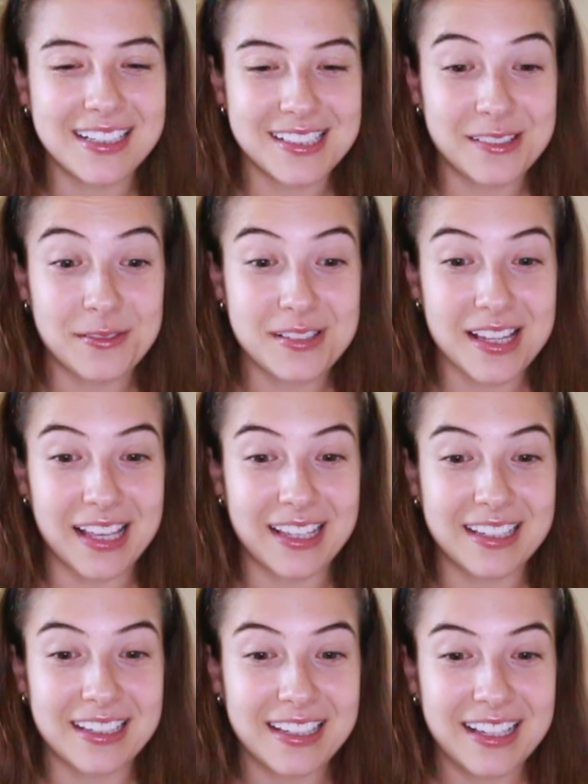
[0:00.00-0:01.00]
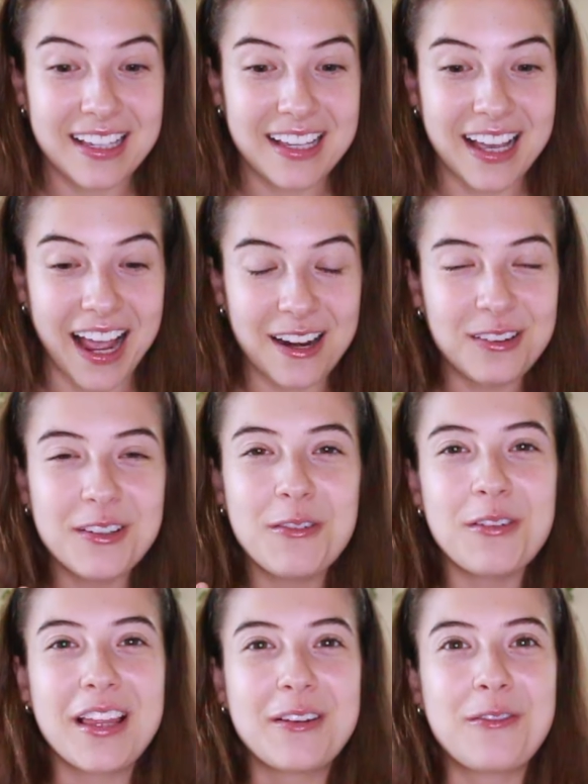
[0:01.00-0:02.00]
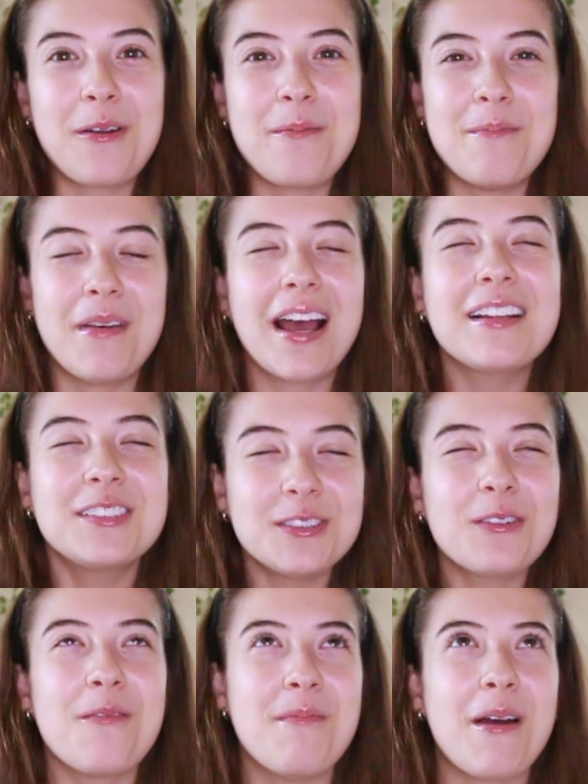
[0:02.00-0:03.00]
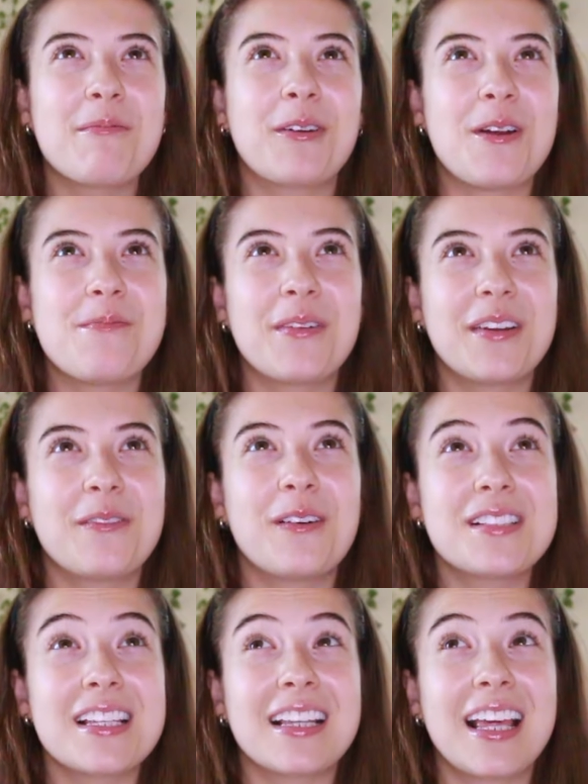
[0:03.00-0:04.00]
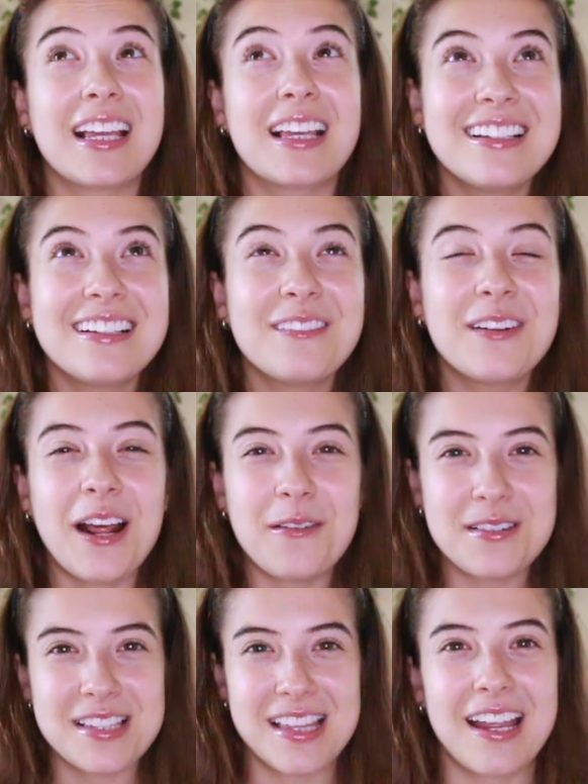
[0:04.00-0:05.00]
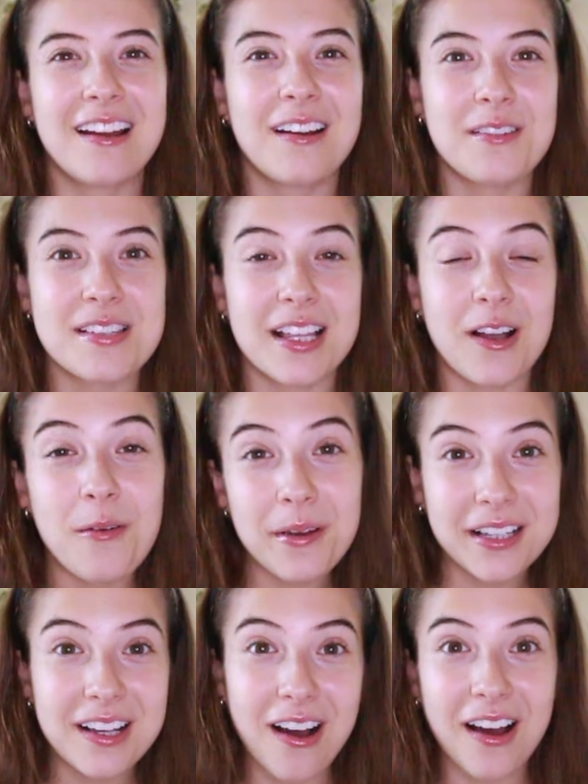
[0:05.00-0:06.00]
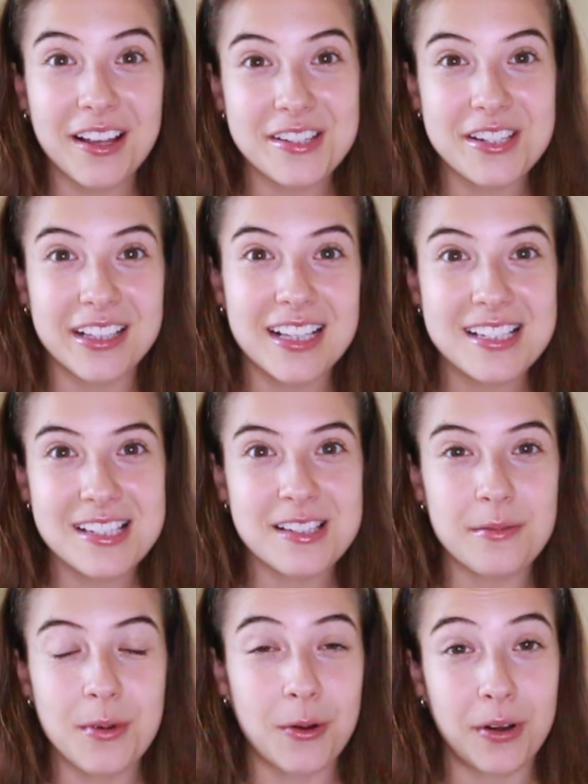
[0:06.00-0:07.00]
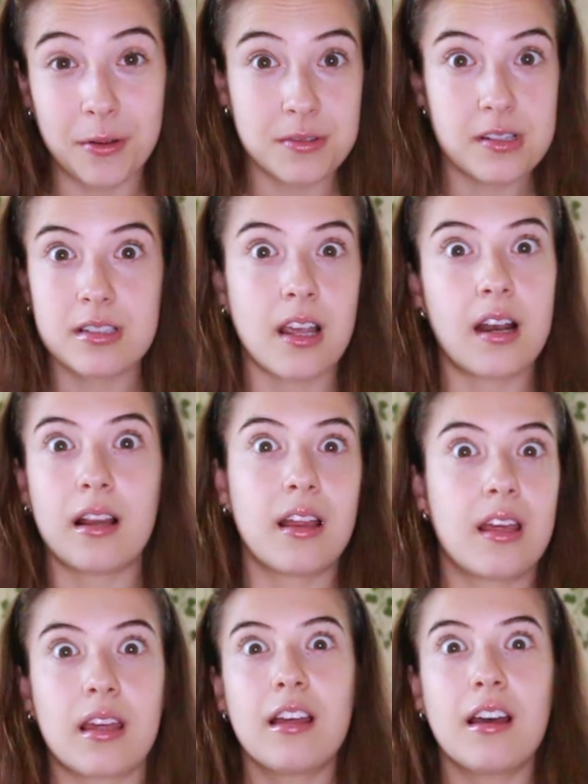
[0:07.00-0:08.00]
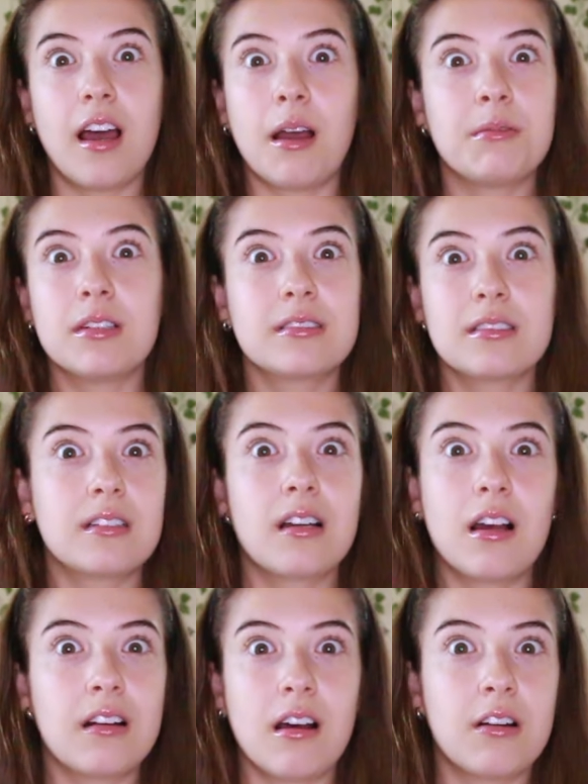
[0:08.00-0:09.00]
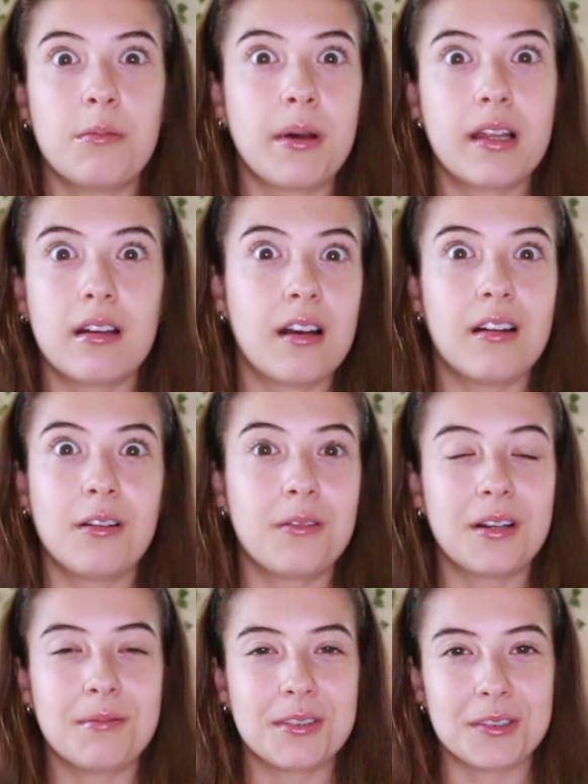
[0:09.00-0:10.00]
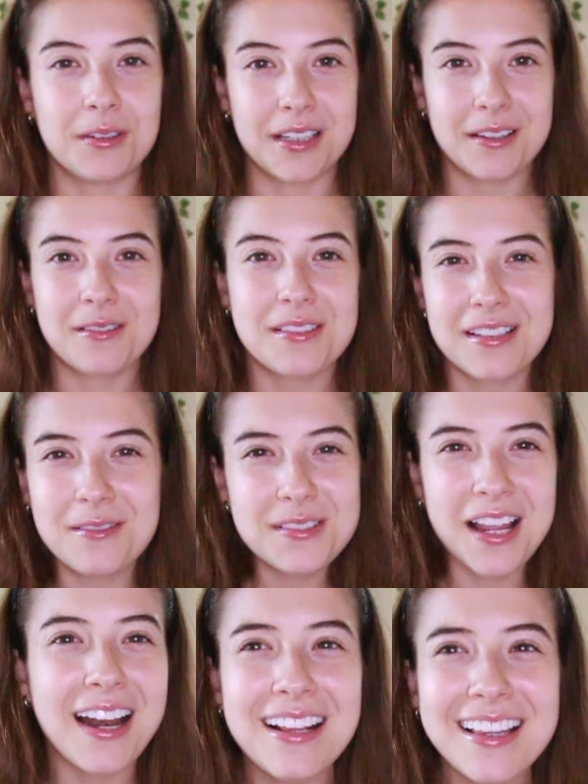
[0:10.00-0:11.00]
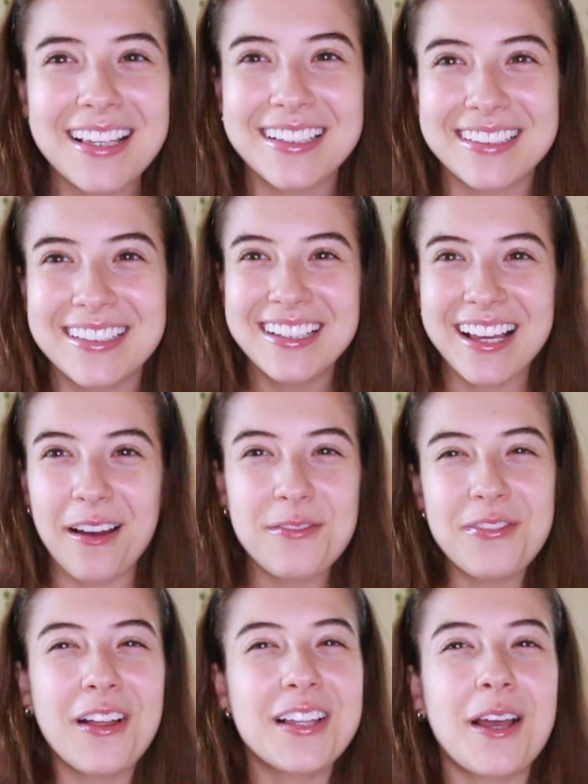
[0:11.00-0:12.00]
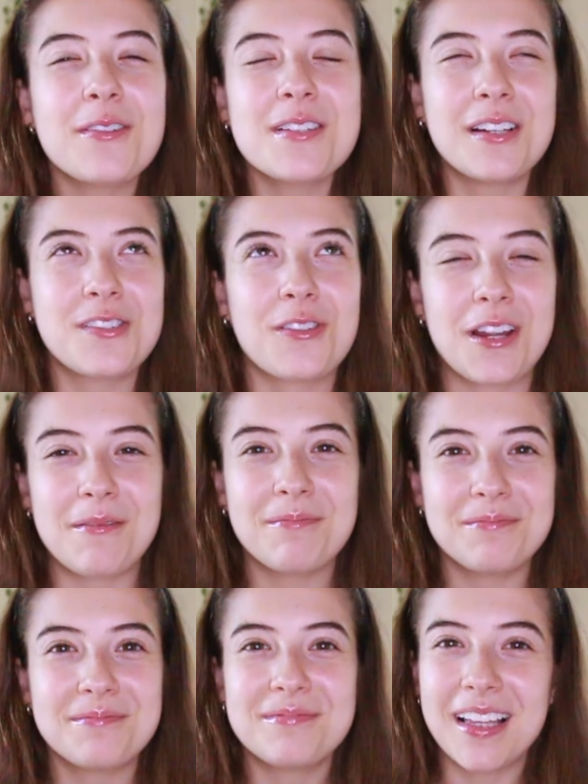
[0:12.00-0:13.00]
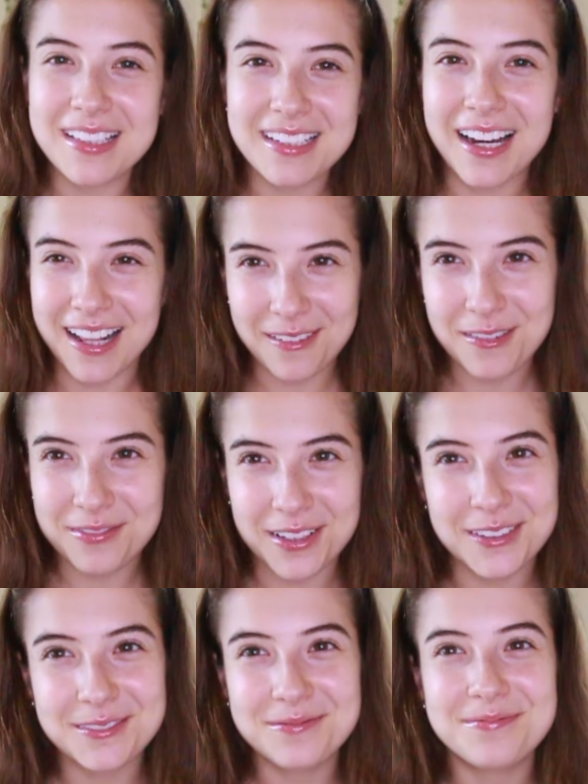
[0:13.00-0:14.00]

because it was like, I don't even like, I do remember it, but it wasn't like when I was there, I was like, oh my gosh, like this is Simone. I was just kind of like, I'm just like on autopilot. I don't know what I'm doing. It was kind of like, I felt like I was in a dream. That's kind of how it felt.